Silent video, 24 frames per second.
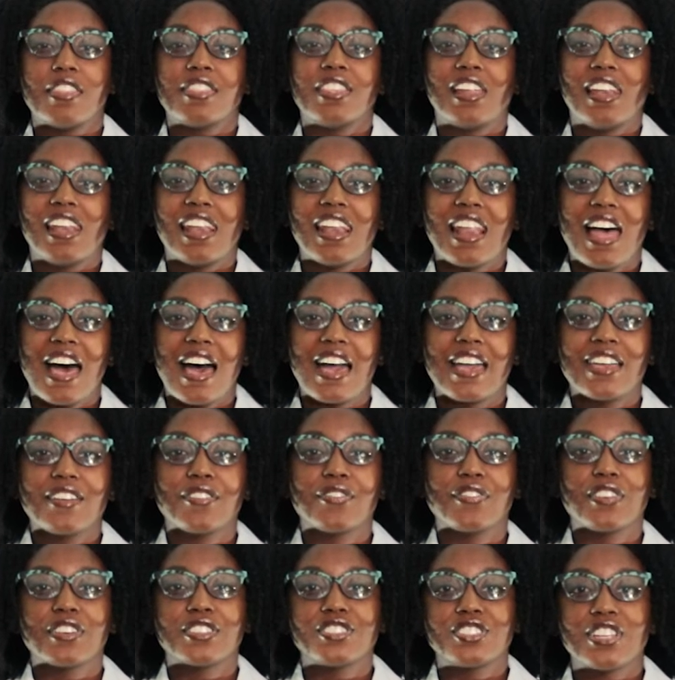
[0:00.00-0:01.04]
The
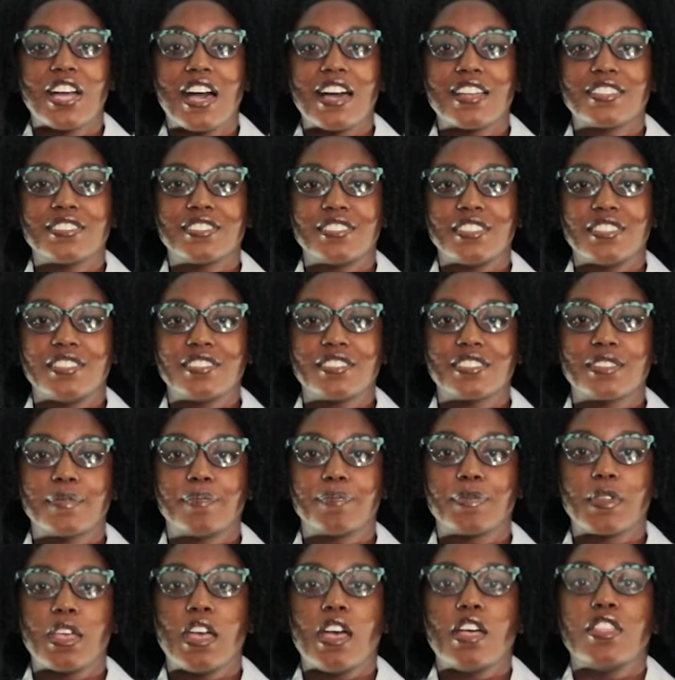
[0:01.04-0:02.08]
life chances,
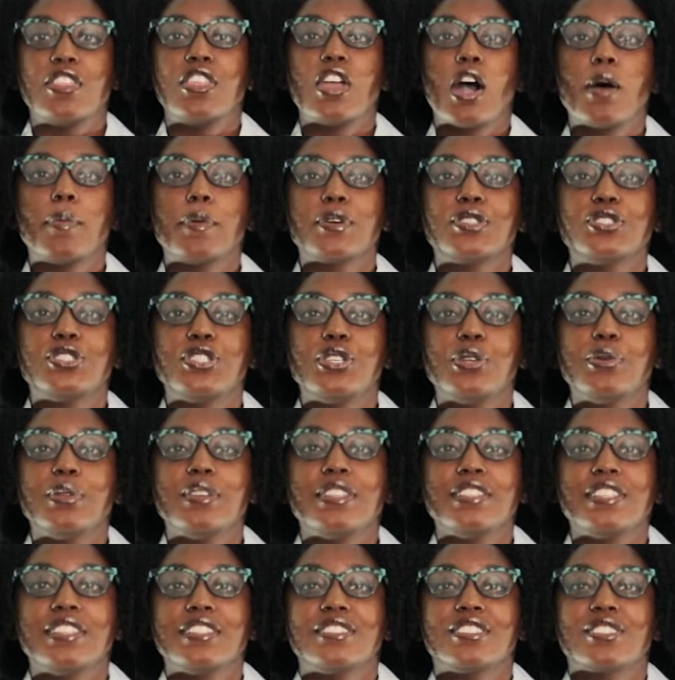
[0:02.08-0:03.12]
the
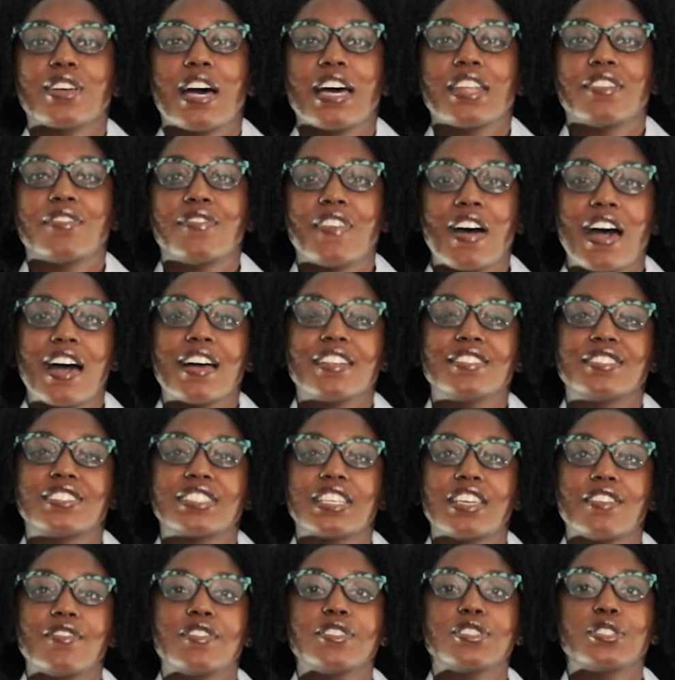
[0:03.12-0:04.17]
opportunities to advance
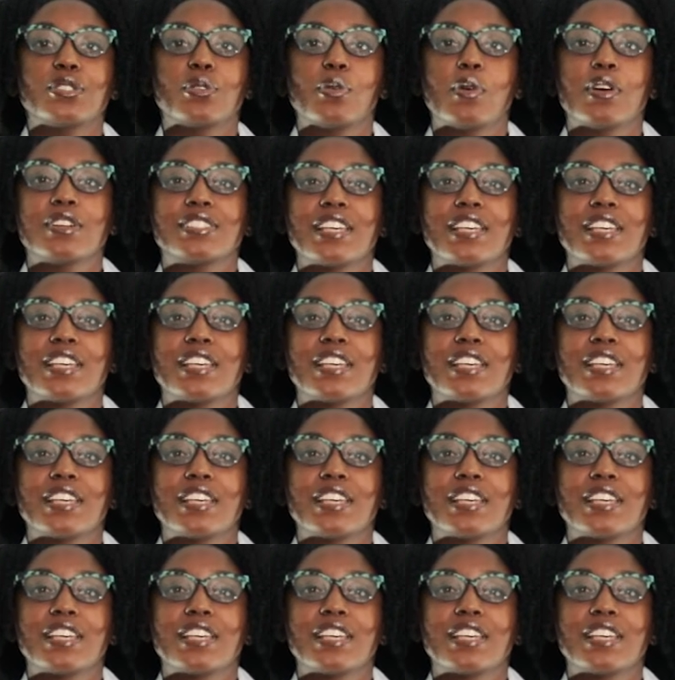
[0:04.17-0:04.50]
given to